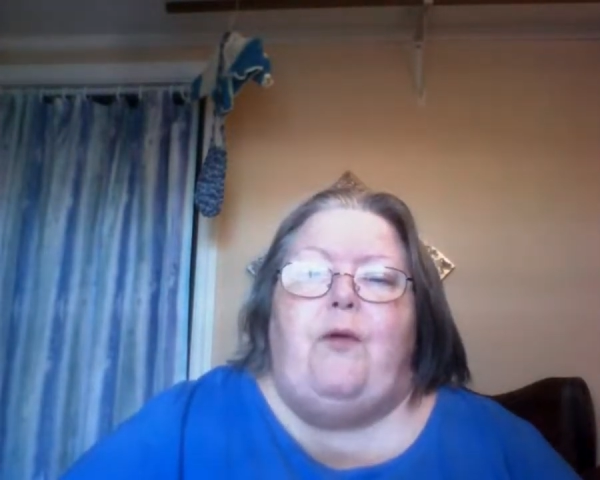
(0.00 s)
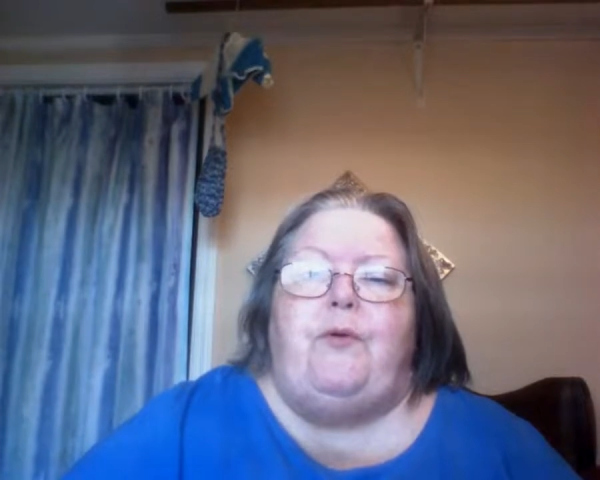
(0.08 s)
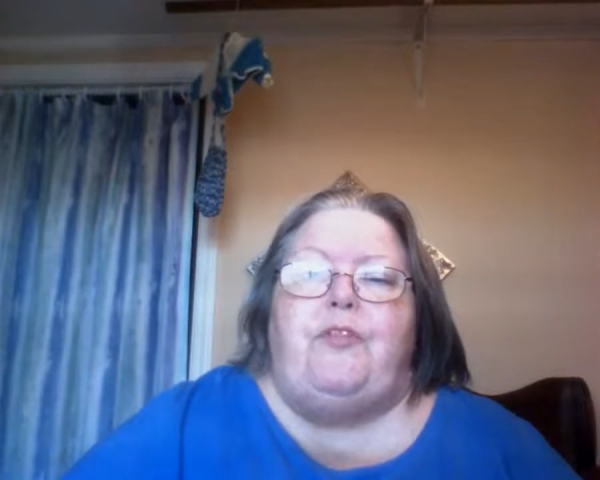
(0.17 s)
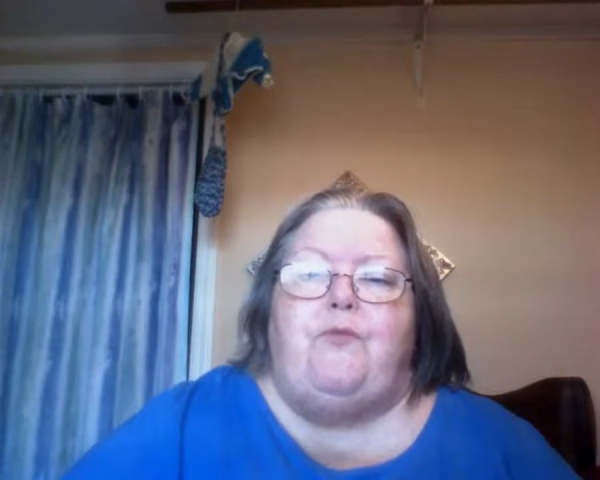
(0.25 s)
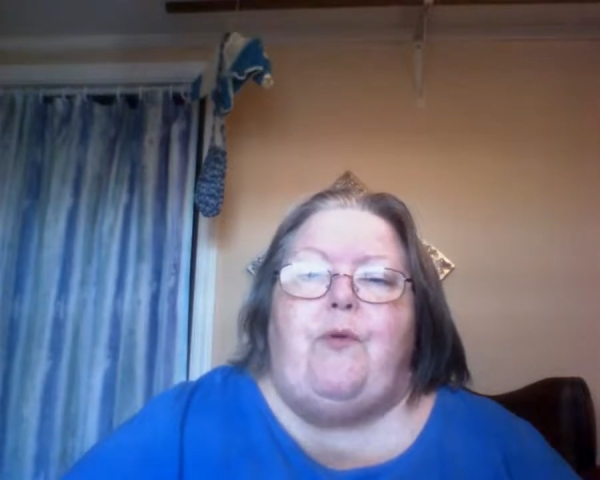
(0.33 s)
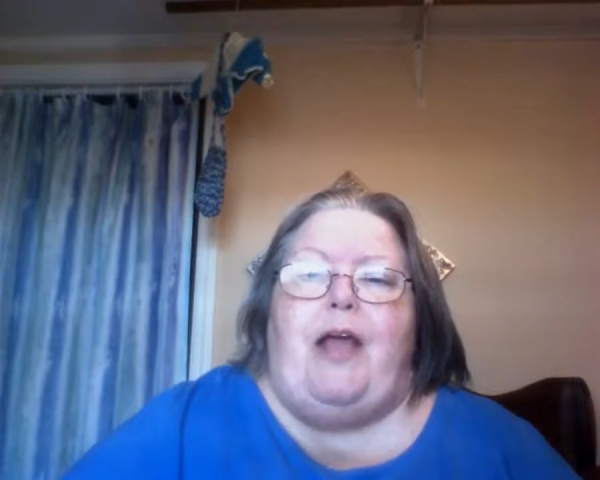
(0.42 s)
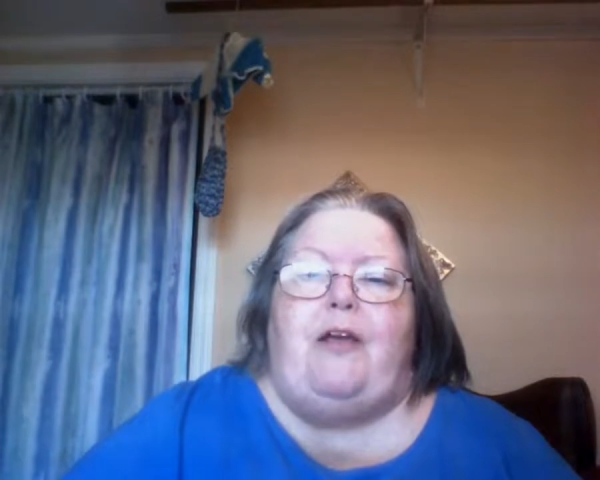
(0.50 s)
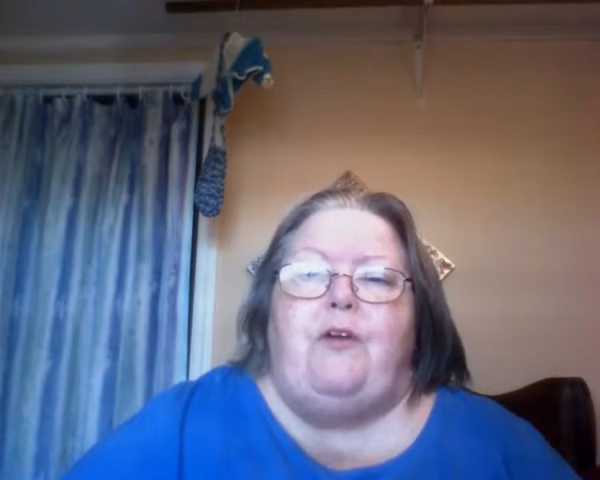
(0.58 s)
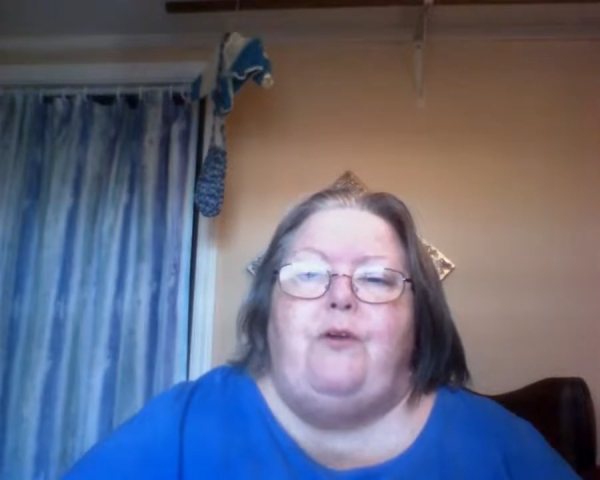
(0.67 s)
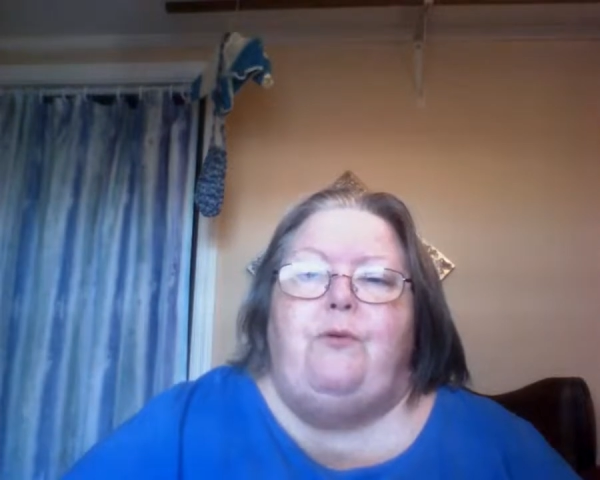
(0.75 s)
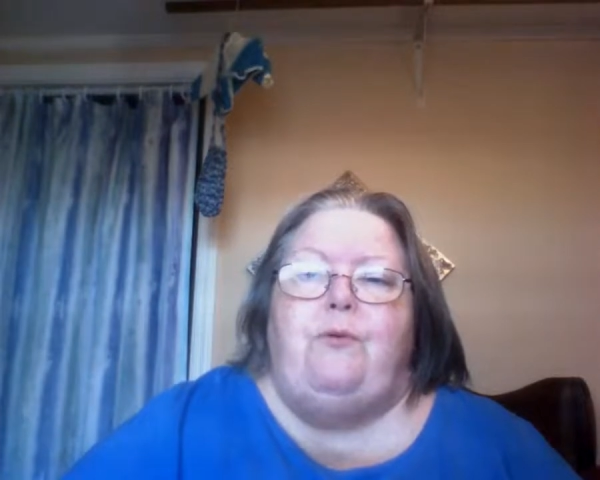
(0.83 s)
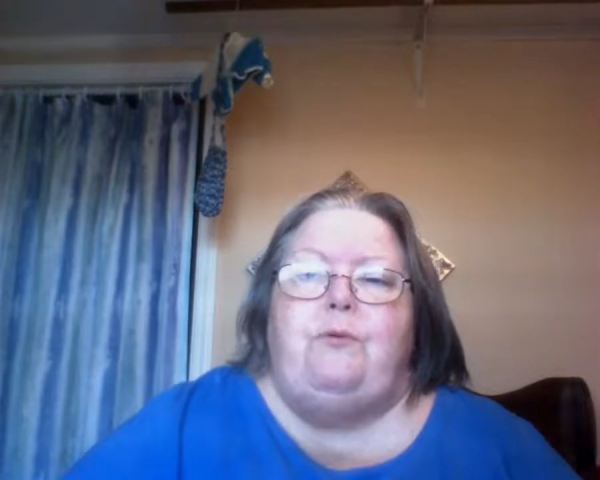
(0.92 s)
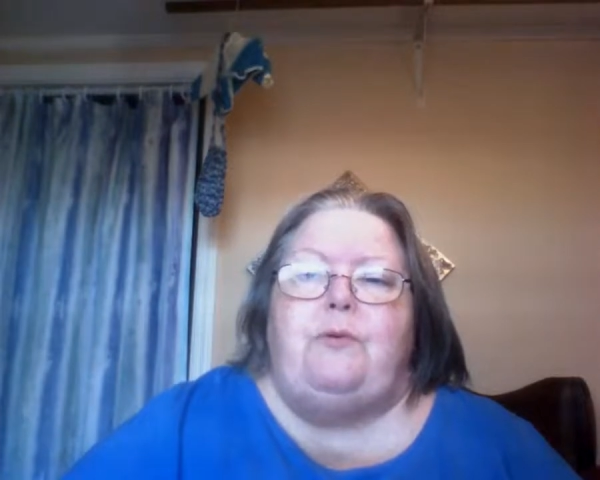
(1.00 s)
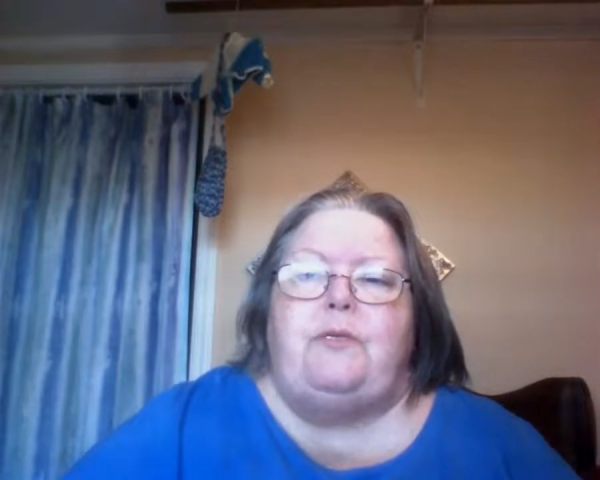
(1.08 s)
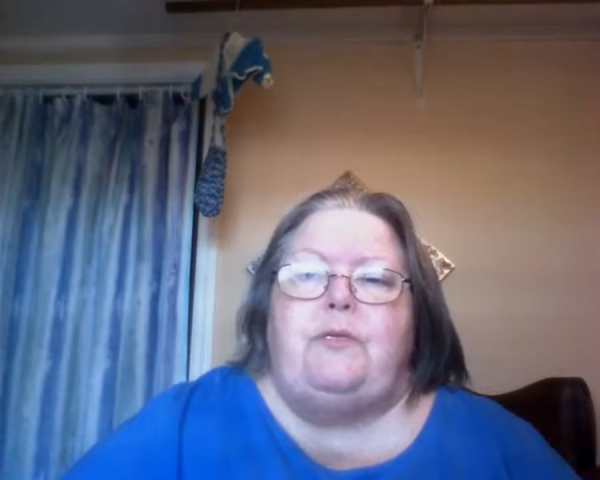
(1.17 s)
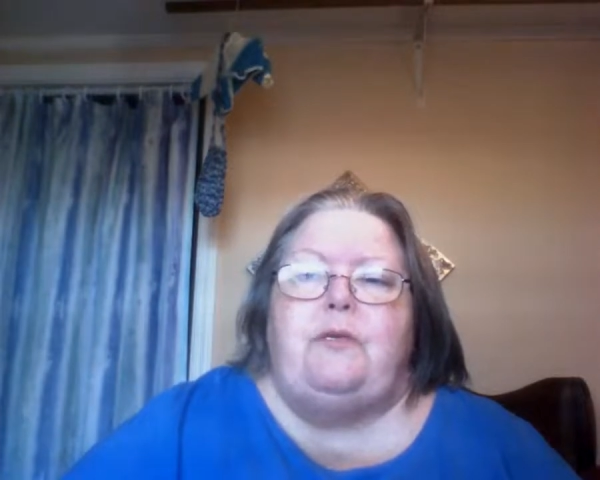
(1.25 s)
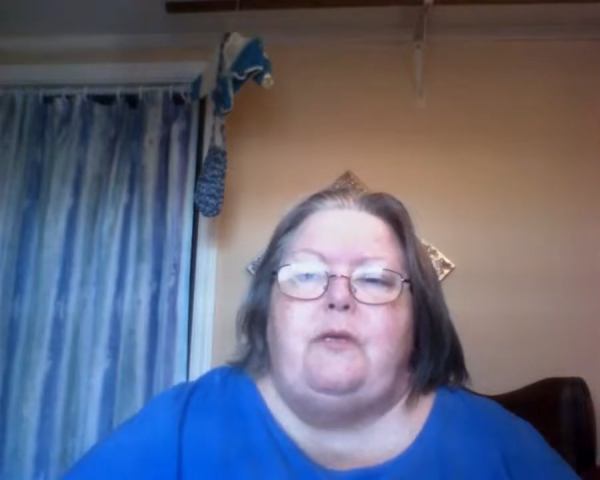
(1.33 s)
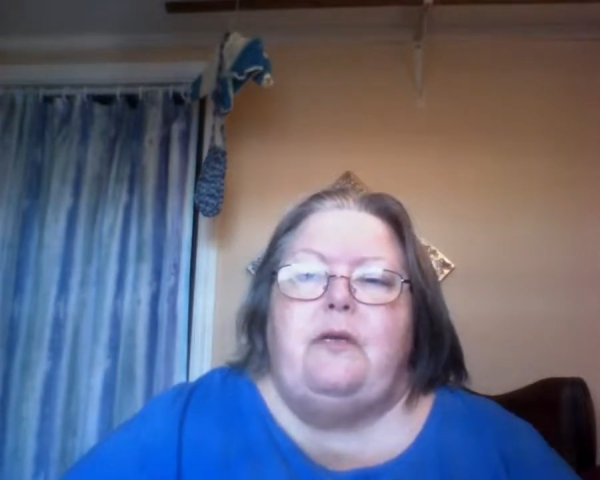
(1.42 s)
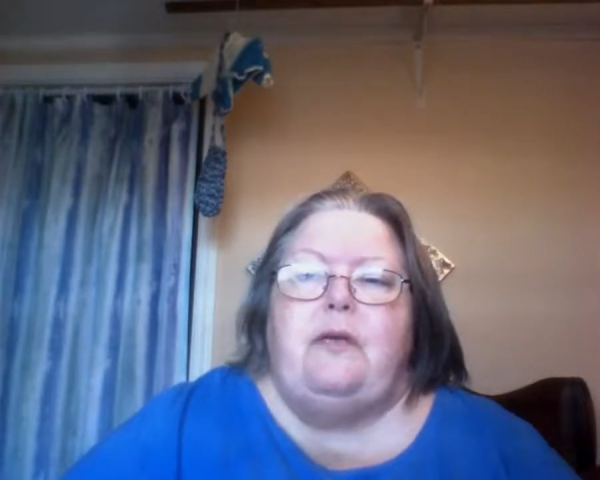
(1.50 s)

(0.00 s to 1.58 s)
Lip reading: with the raccoons.